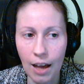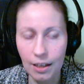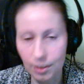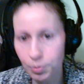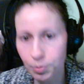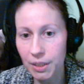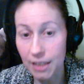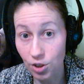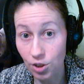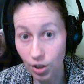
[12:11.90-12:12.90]

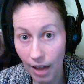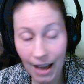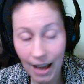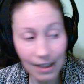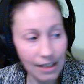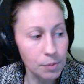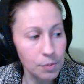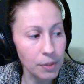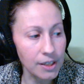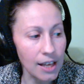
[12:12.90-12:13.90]
potential allies,
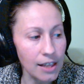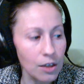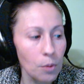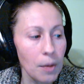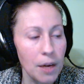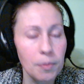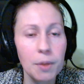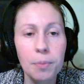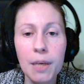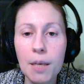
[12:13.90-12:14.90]
but then there might be
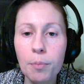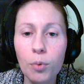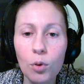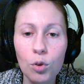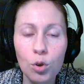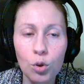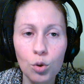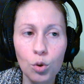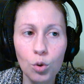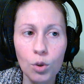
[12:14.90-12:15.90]
people
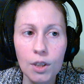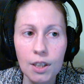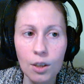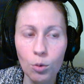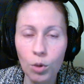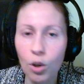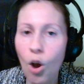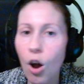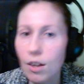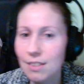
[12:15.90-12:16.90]
who will
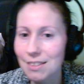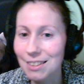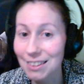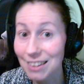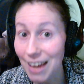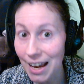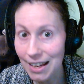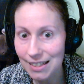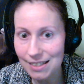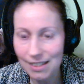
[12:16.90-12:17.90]
cause
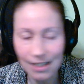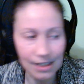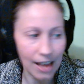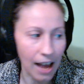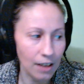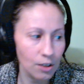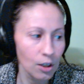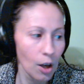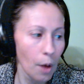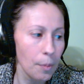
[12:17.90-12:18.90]
delays in that,
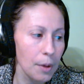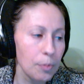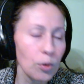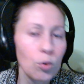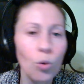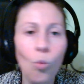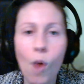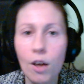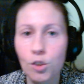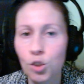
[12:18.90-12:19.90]
people who
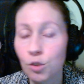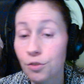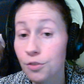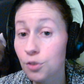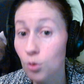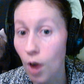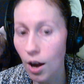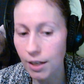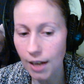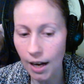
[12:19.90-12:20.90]
want to
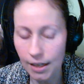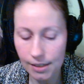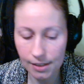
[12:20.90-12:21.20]
fraud us.